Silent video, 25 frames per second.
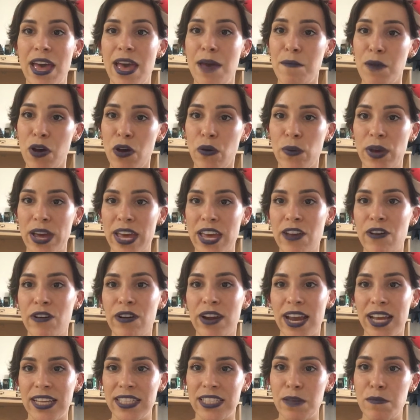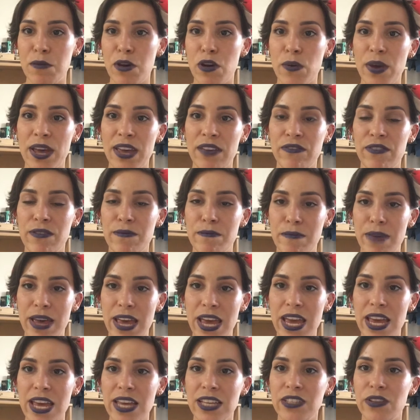MOE or SMOE for
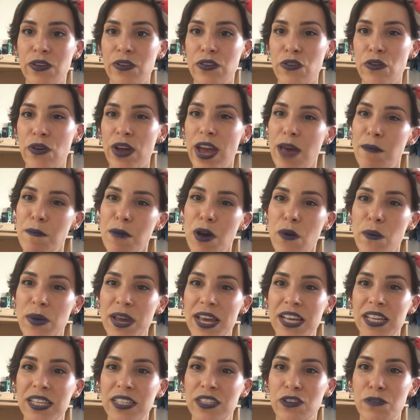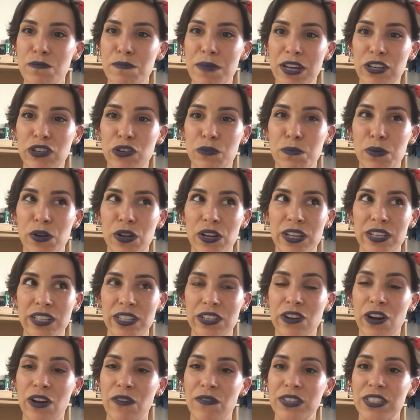me. So your MOE is your
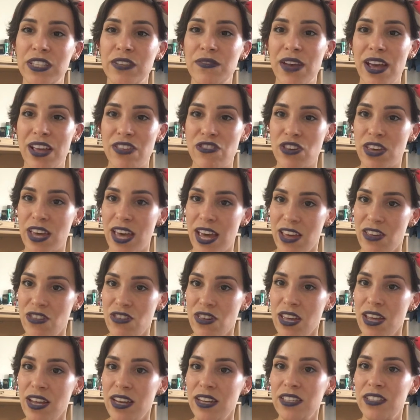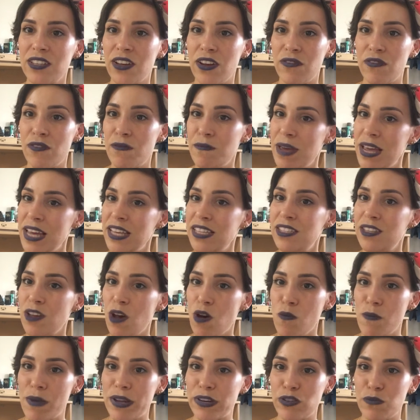Metropolitan Office of Education. So for me,
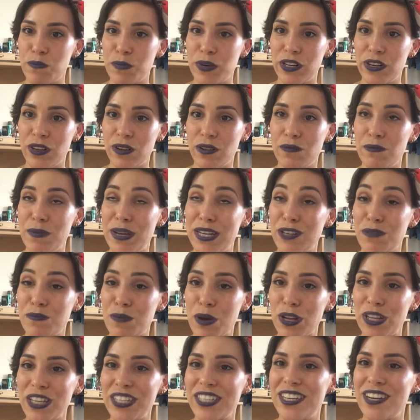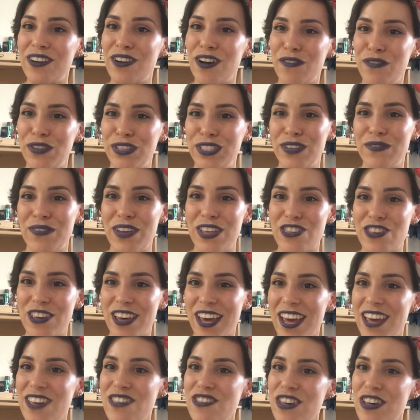Seoul Metropolitan Office of
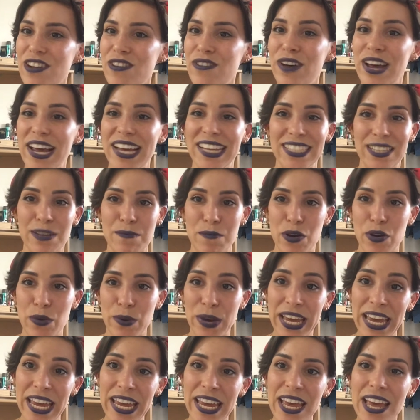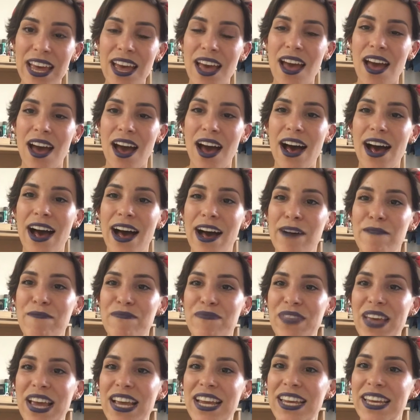Education or SMOE,
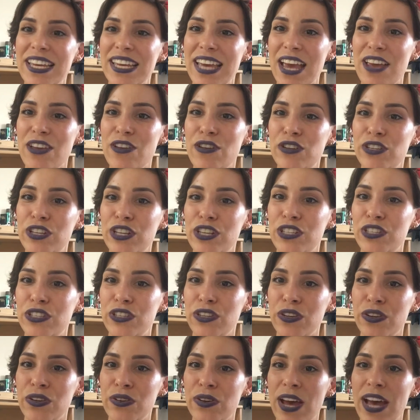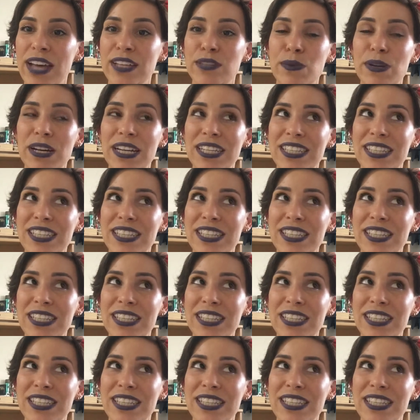they get you to do, as well